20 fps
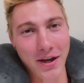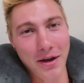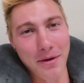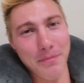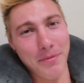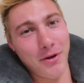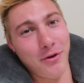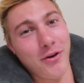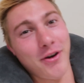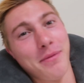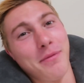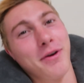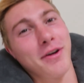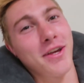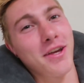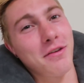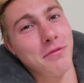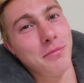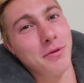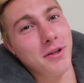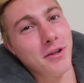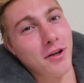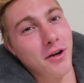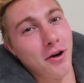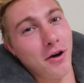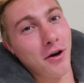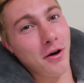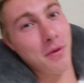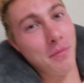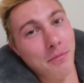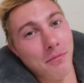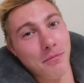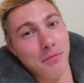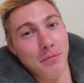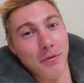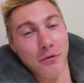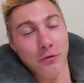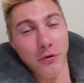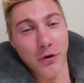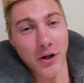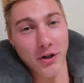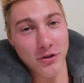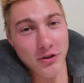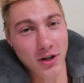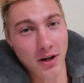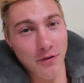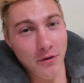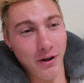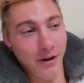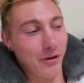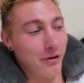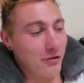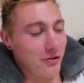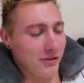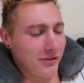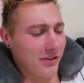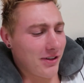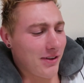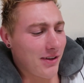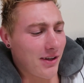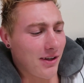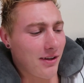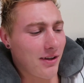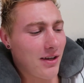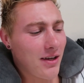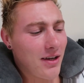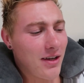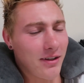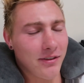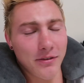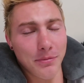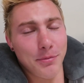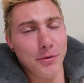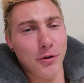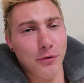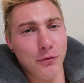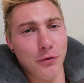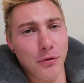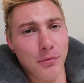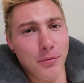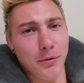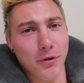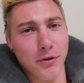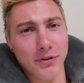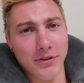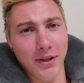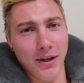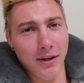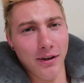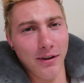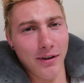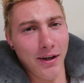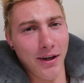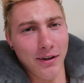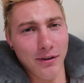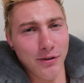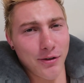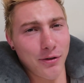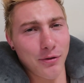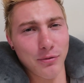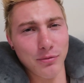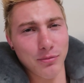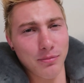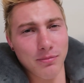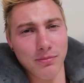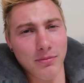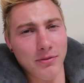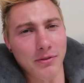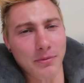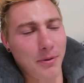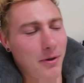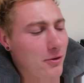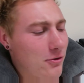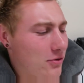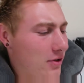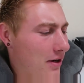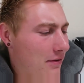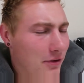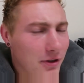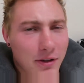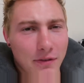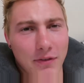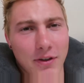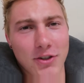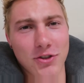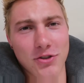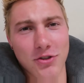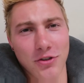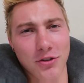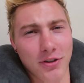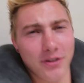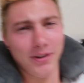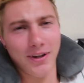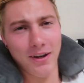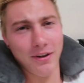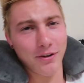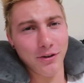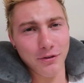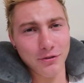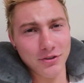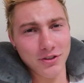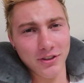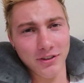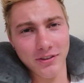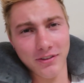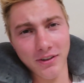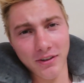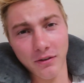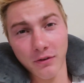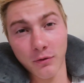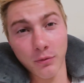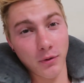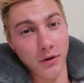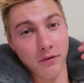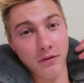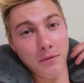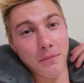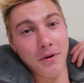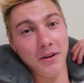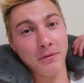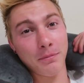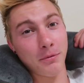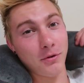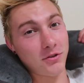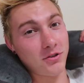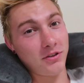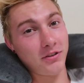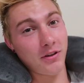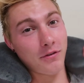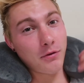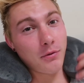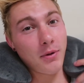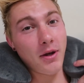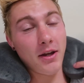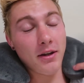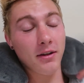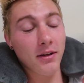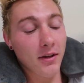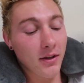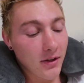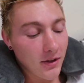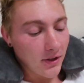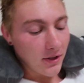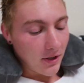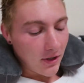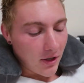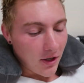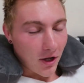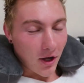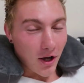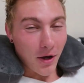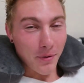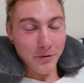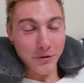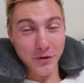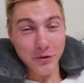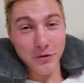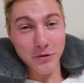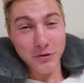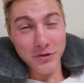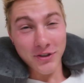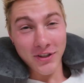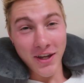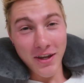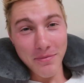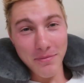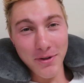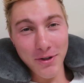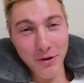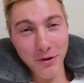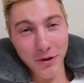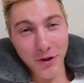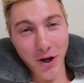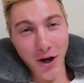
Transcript: that my grandma gave me um, before I travel. I know she said that beautiful book that, I don't know, it's about travel and adventure, and I don't know, she says it's one of the best books she's ever read. Um, so she gave me her